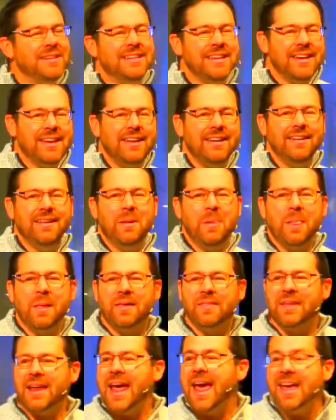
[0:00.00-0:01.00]
did,
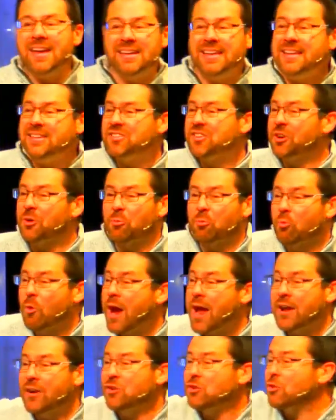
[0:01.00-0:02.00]
that, hey, he's gonna
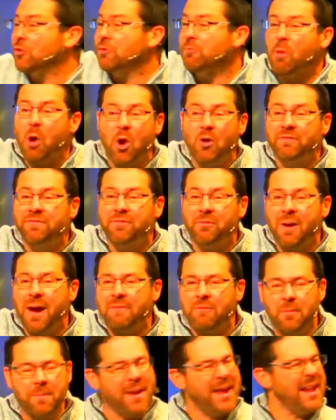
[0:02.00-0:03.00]
reign on your throne
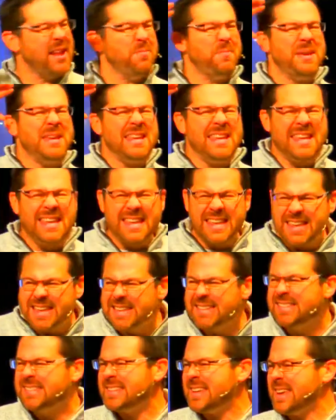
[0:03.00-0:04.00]
forever, man, it'd be
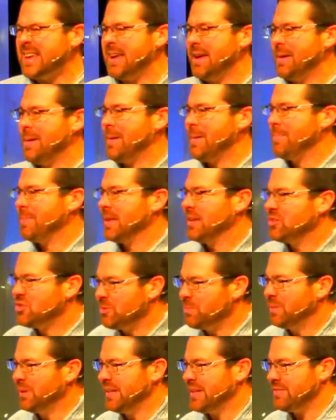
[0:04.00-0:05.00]
easy
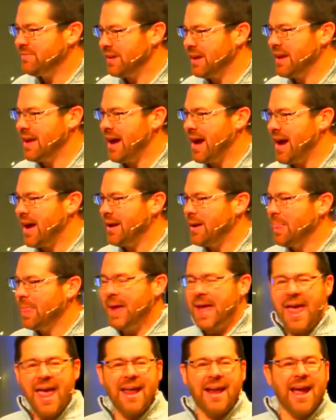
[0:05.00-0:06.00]
to believe in God.
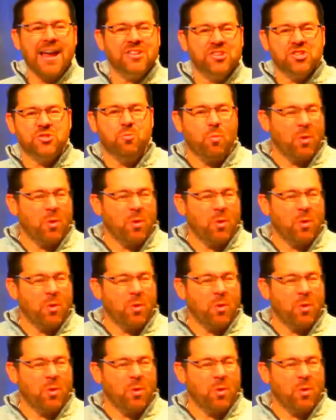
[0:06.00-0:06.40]
And I just